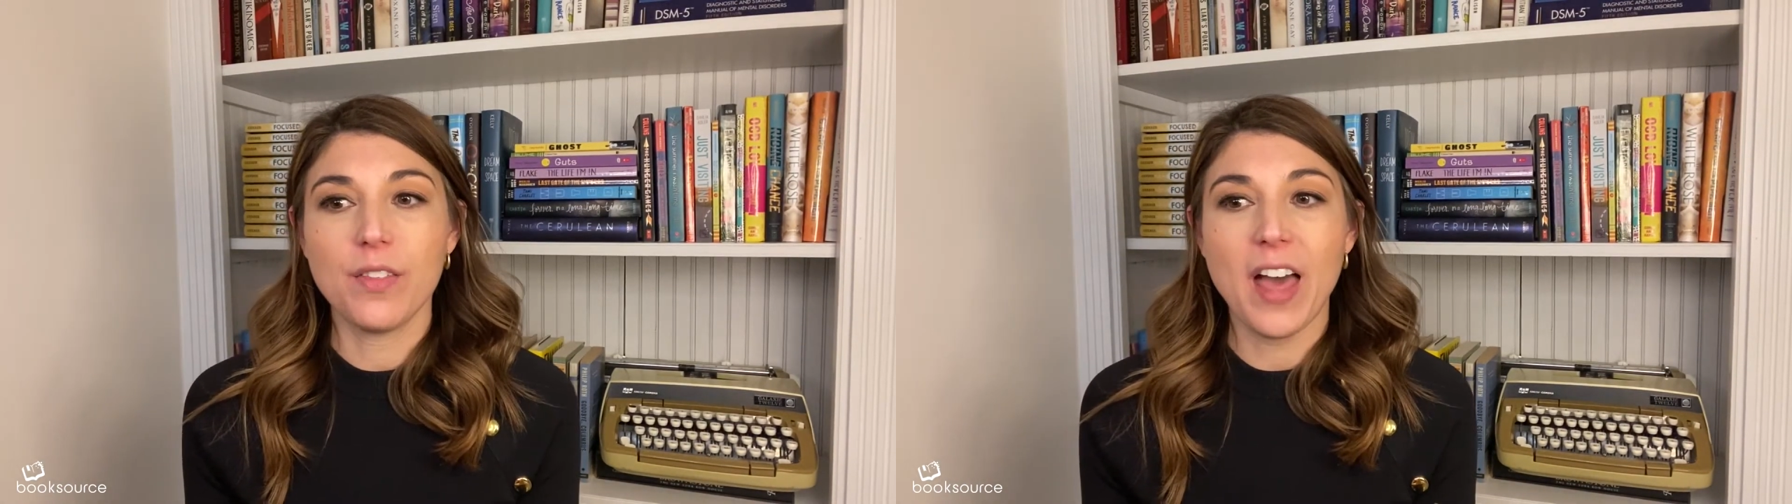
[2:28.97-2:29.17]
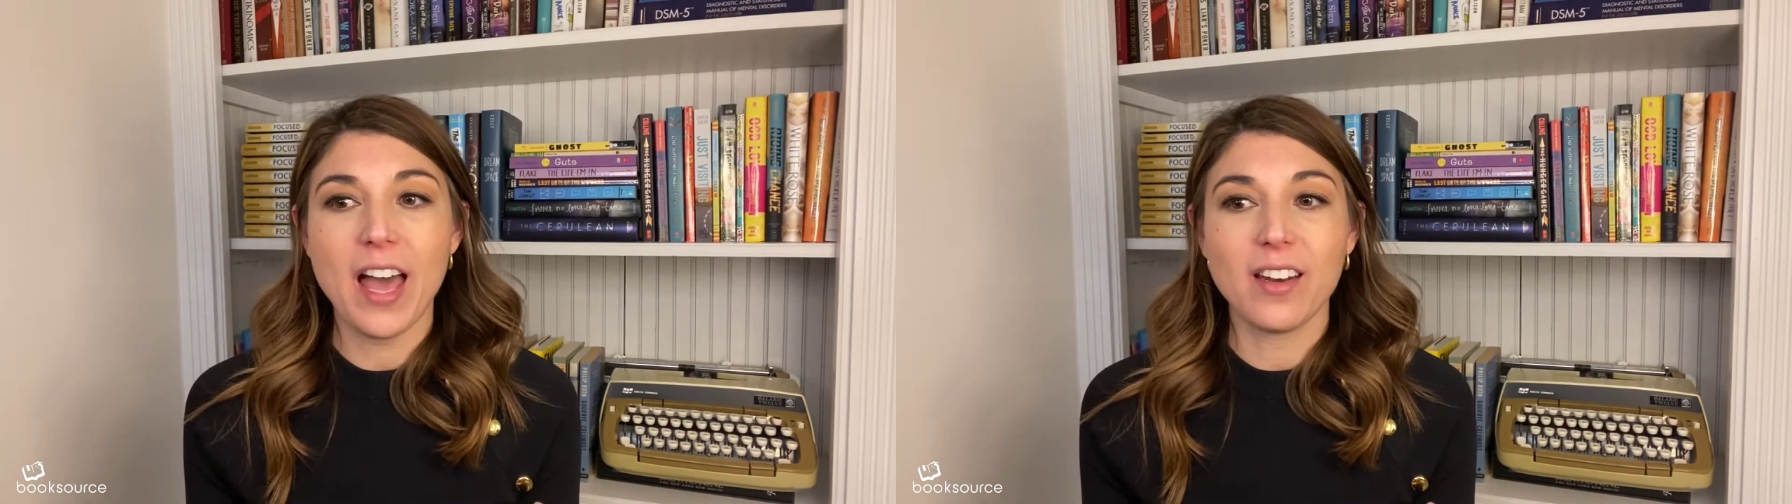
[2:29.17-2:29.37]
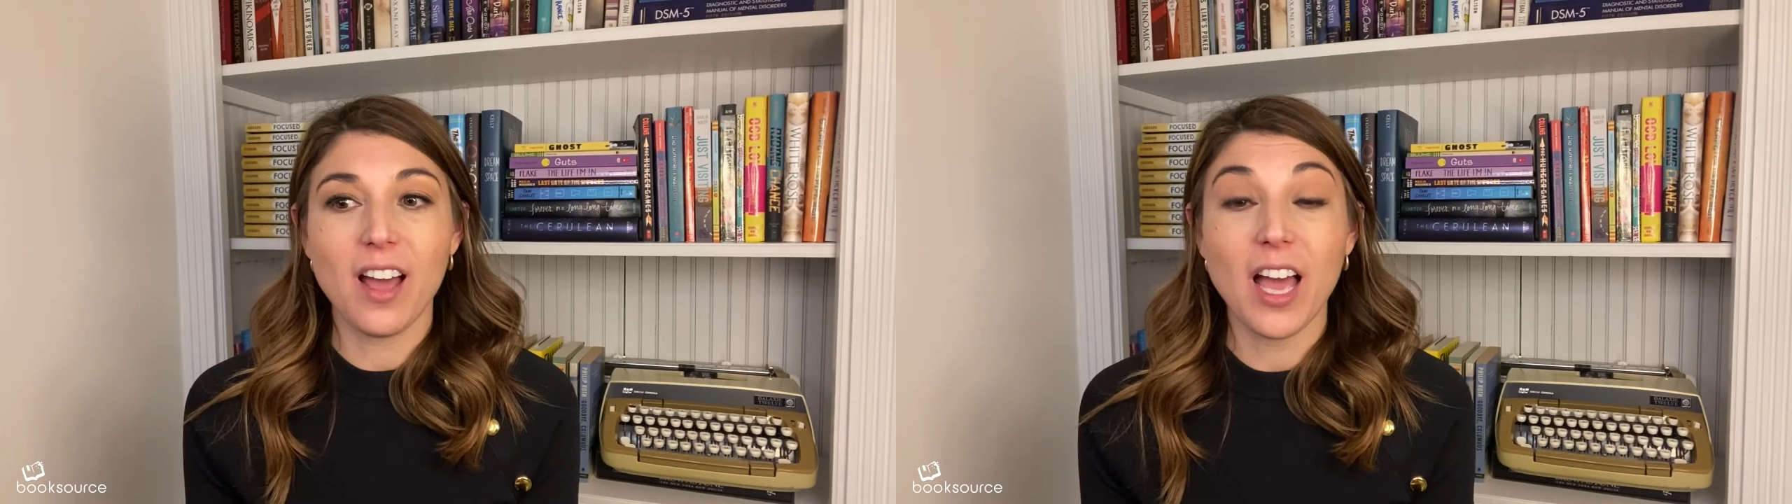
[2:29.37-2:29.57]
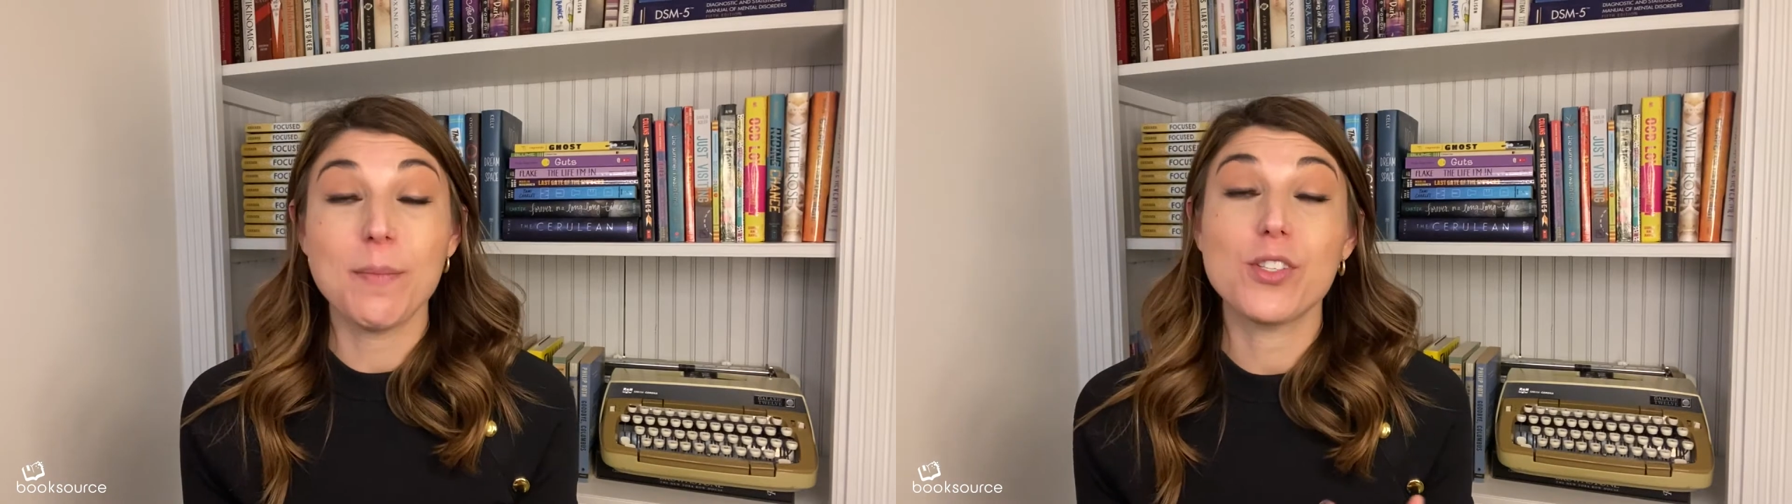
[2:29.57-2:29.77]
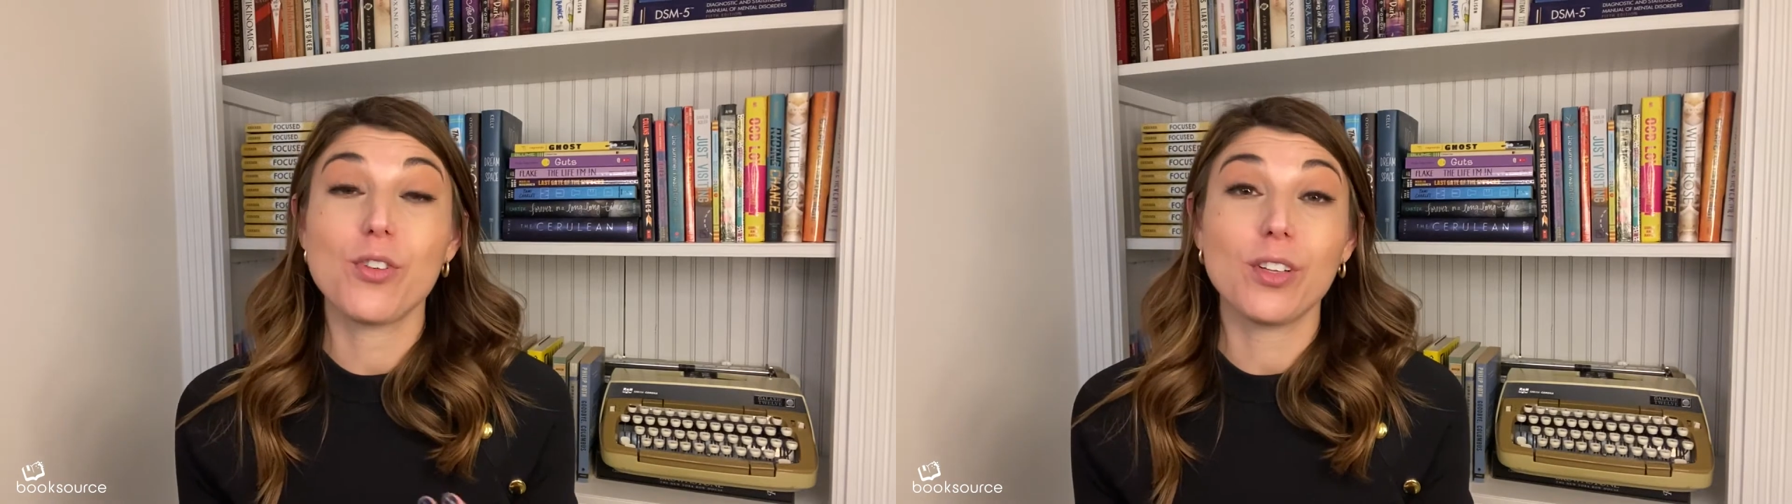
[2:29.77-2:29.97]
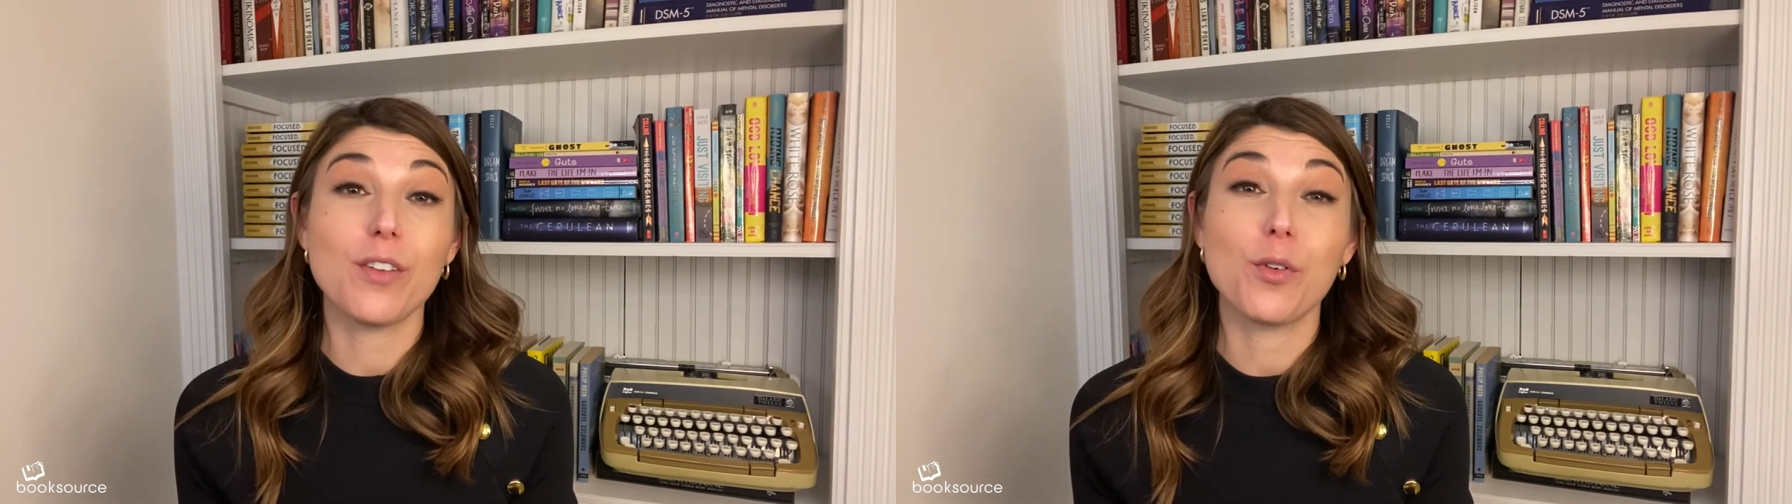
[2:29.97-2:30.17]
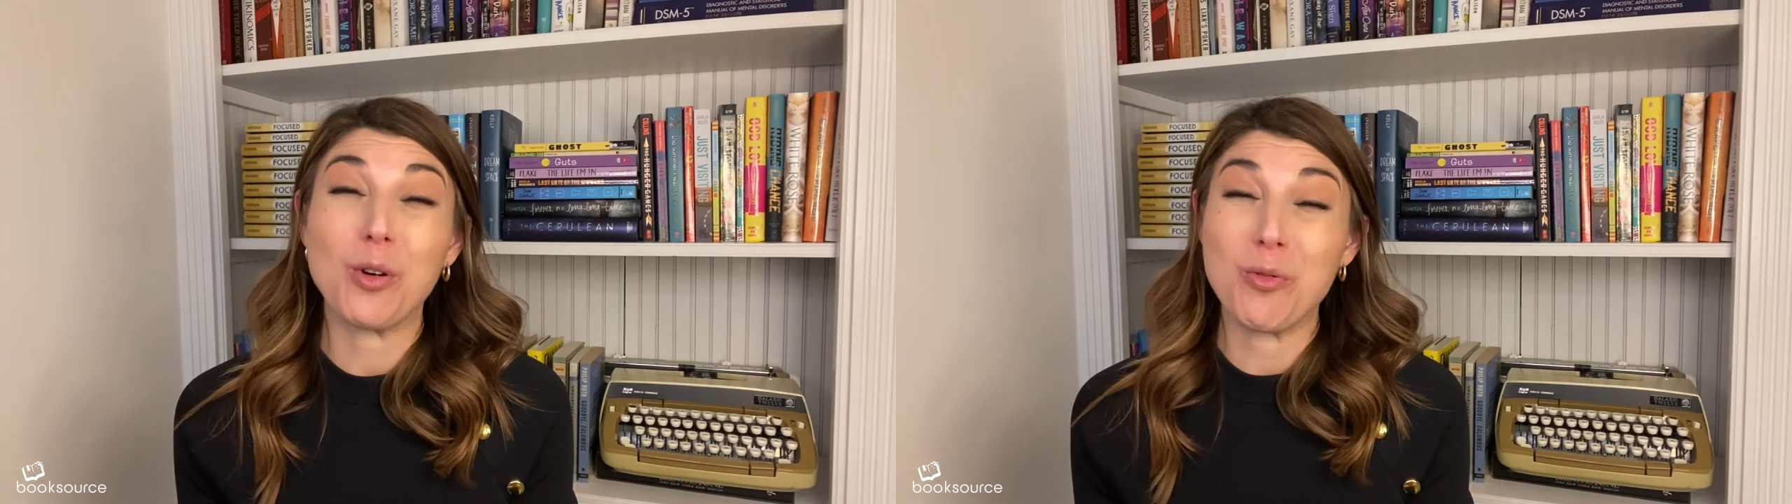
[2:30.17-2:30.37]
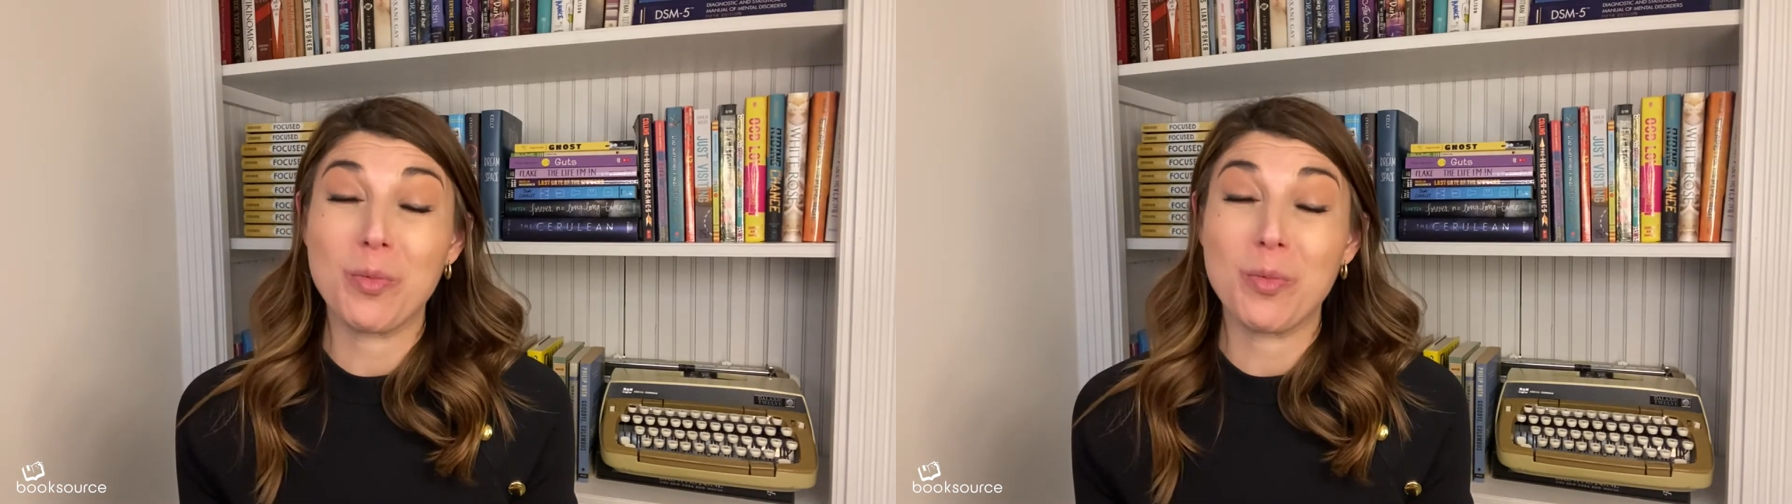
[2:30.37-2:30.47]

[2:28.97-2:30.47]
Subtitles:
that I'd been struggling for a